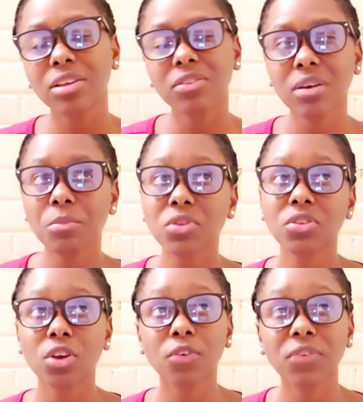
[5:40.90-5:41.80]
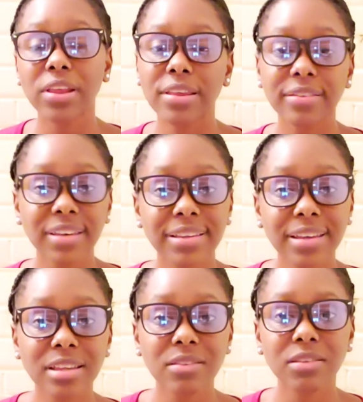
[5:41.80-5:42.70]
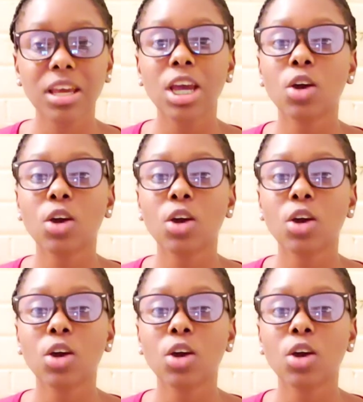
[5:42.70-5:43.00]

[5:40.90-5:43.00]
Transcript: some stuff in the settings.